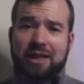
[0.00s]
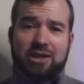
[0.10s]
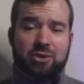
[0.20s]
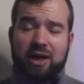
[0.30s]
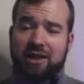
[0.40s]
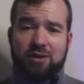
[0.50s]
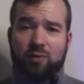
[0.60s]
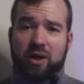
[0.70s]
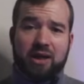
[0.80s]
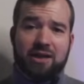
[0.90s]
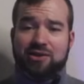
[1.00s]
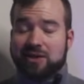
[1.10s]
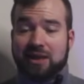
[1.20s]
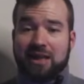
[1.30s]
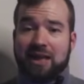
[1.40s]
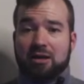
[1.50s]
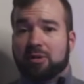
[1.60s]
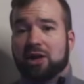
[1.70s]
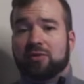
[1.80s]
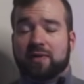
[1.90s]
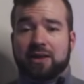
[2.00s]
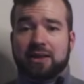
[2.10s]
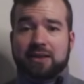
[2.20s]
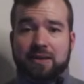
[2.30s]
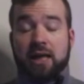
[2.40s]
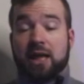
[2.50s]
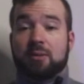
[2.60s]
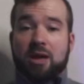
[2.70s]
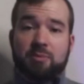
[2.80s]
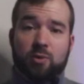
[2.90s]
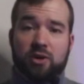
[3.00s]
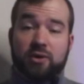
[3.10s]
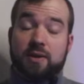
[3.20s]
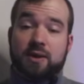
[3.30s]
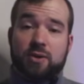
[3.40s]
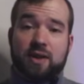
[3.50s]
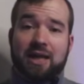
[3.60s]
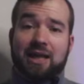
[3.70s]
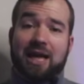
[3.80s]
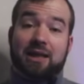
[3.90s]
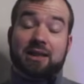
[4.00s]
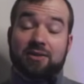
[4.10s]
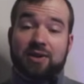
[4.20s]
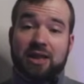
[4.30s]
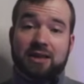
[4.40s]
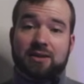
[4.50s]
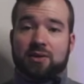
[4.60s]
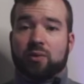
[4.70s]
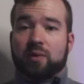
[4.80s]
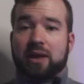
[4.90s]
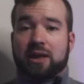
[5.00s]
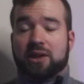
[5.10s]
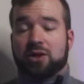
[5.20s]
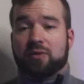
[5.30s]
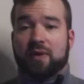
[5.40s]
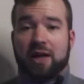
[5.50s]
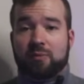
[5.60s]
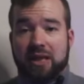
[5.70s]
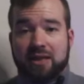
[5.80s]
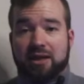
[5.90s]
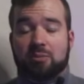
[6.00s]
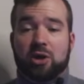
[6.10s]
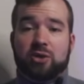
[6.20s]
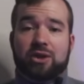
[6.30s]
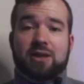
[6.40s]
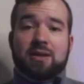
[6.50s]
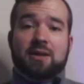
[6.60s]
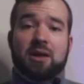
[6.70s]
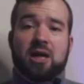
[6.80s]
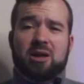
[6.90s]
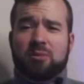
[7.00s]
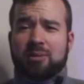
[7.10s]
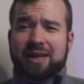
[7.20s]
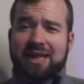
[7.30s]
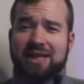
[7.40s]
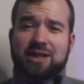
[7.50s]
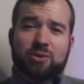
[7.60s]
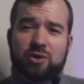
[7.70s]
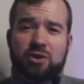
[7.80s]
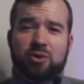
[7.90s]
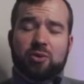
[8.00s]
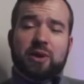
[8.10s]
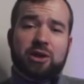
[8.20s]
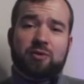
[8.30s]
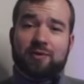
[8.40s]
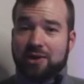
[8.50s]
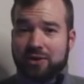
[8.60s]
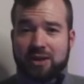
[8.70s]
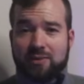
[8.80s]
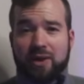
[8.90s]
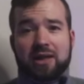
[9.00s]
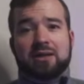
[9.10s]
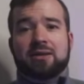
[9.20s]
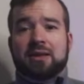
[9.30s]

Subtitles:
interactive way just to think about feelings. It might be worth associating activities with your 5 basic emotions, maybe things you do when you feel this way,